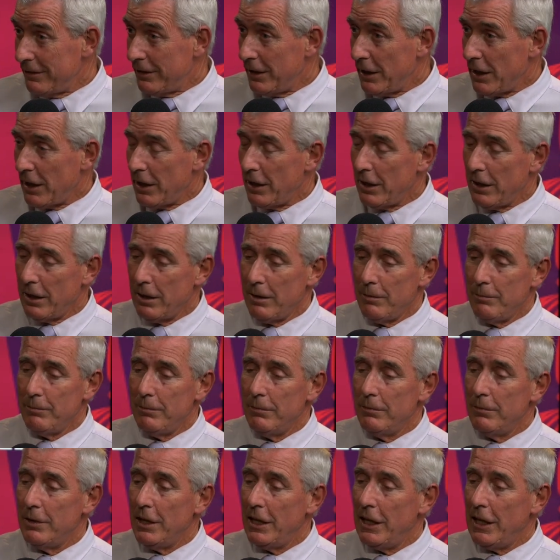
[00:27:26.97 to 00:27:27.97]

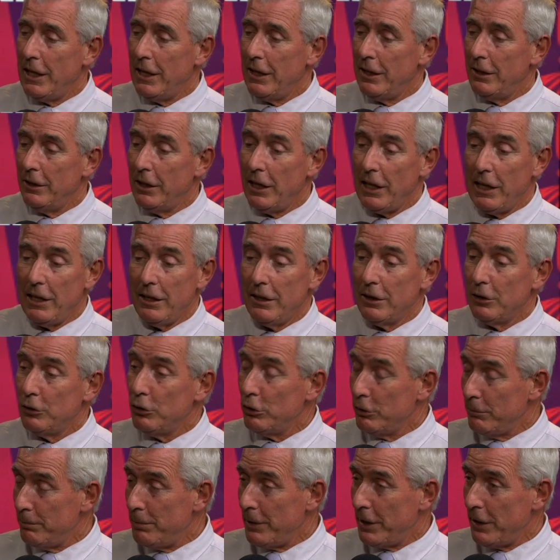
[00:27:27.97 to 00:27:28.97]
And it
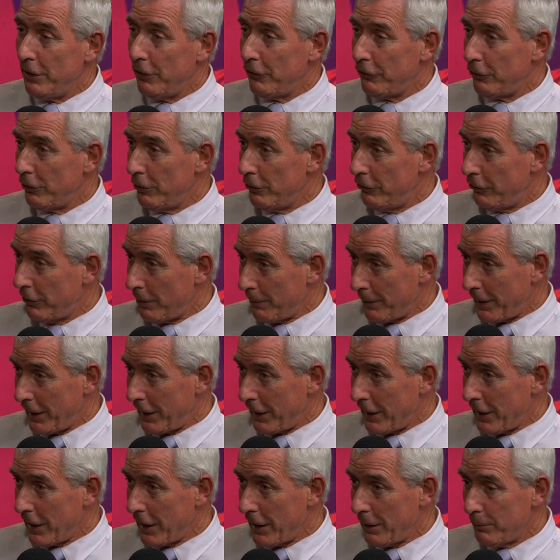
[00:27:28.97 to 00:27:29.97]
could be through some of
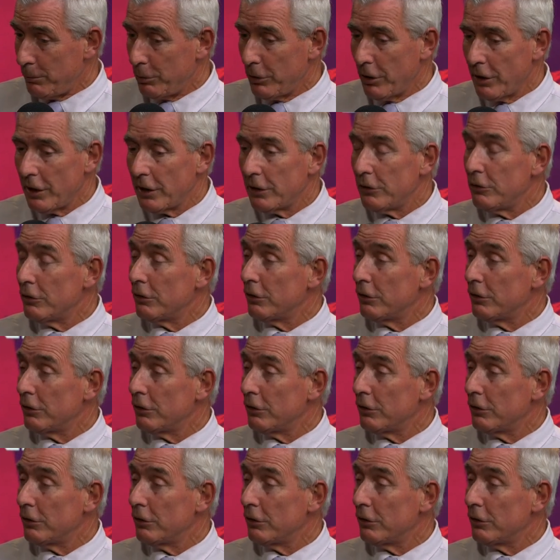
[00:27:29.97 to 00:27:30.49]
that hard product,